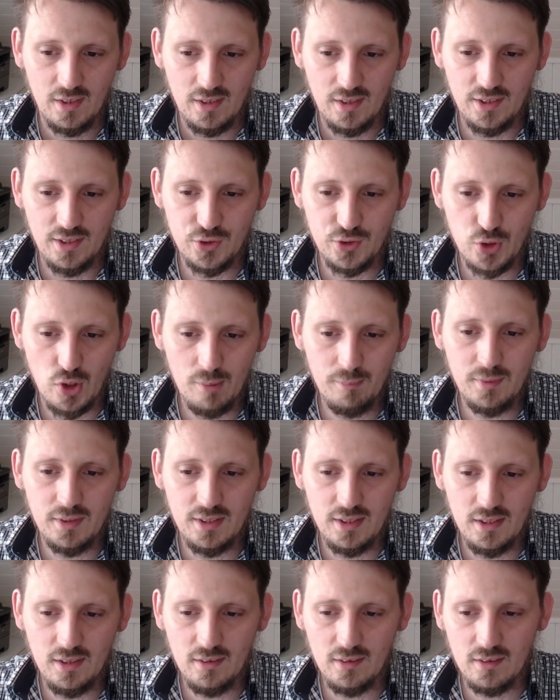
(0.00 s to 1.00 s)
In
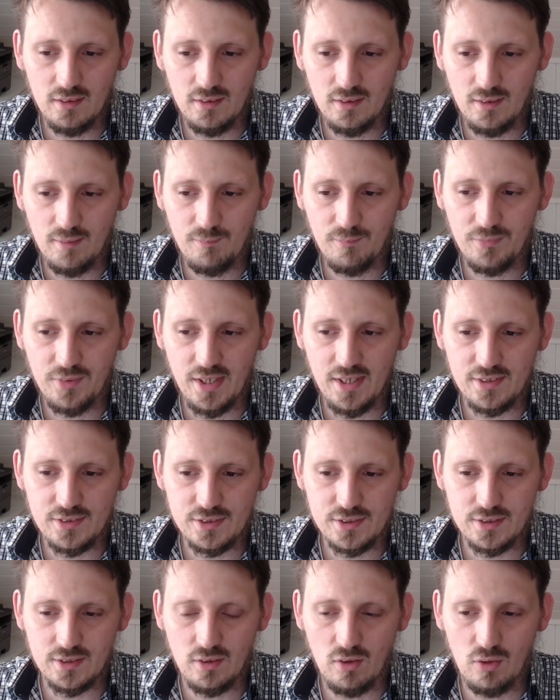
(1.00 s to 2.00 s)
Germany,
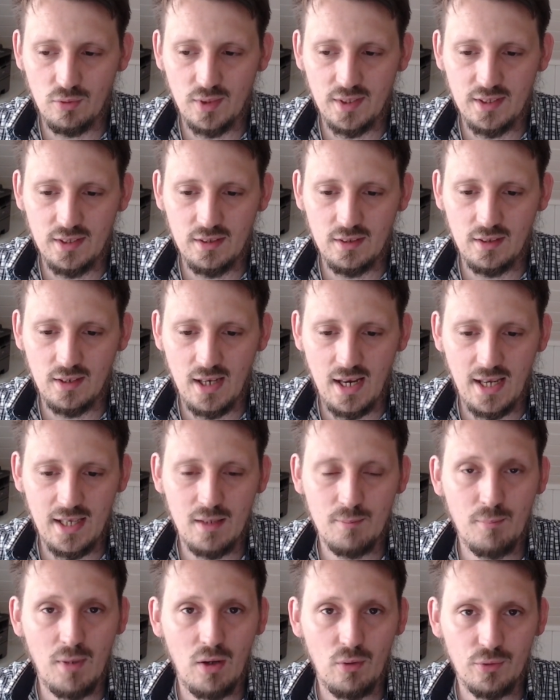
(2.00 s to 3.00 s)
there's already a high
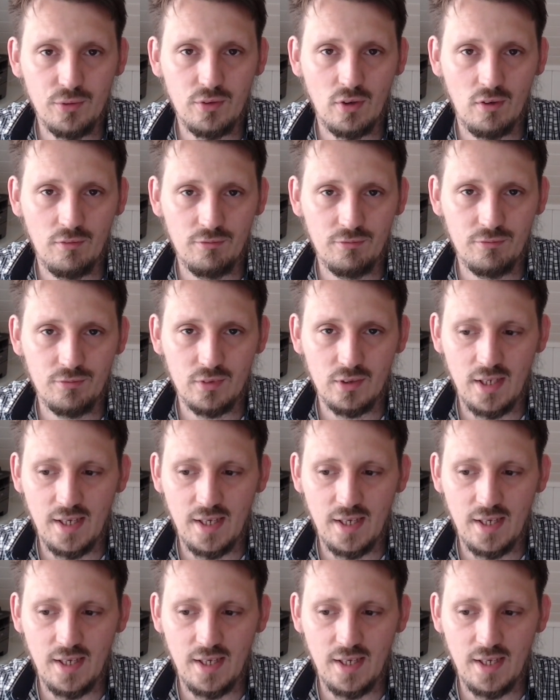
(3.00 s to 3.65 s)
amount of